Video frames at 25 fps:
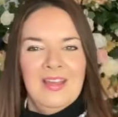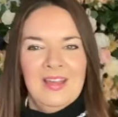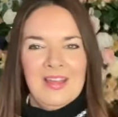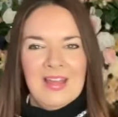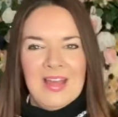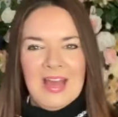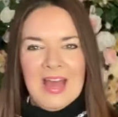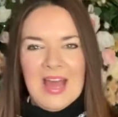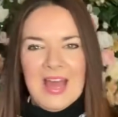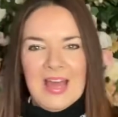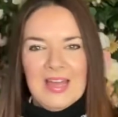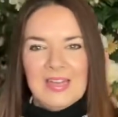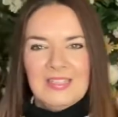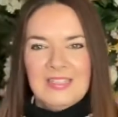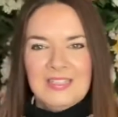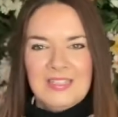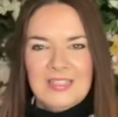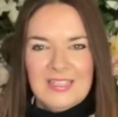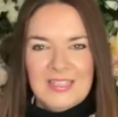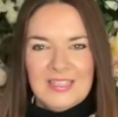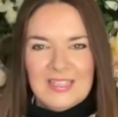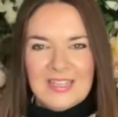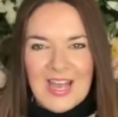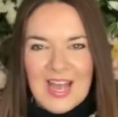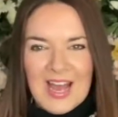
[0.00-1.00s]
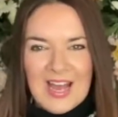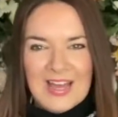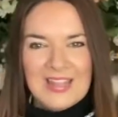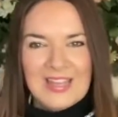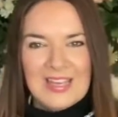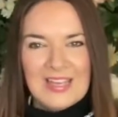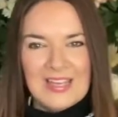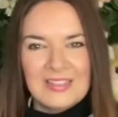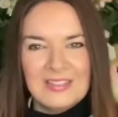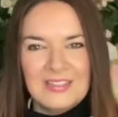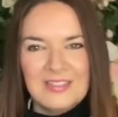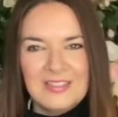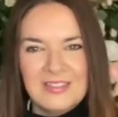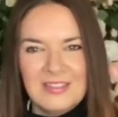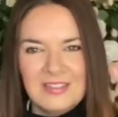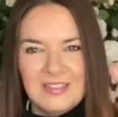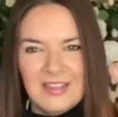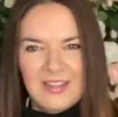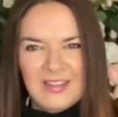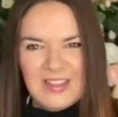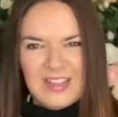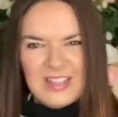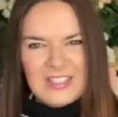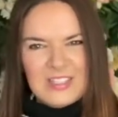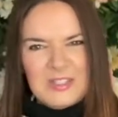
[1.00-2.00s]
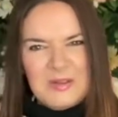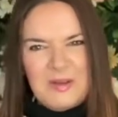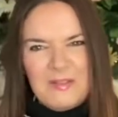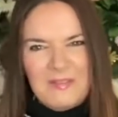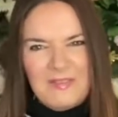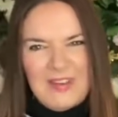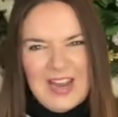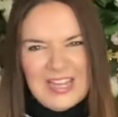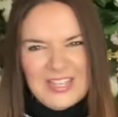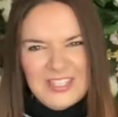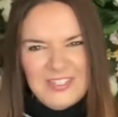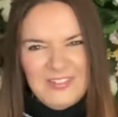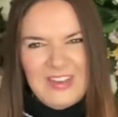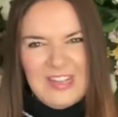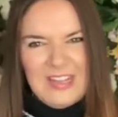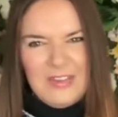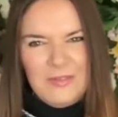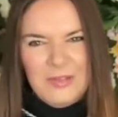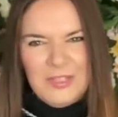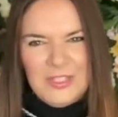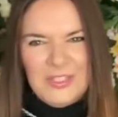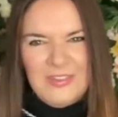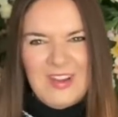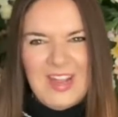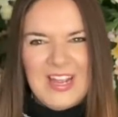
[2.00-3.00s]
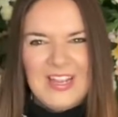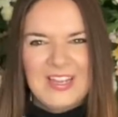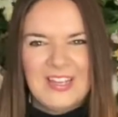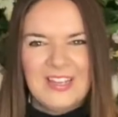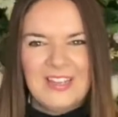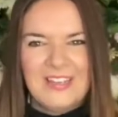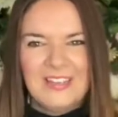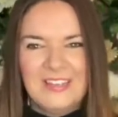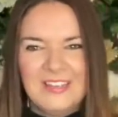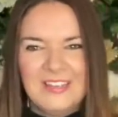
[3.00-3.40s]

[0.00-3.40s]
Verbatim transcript: And yeah, I think it's I think it's quite flattering. What do you reckon?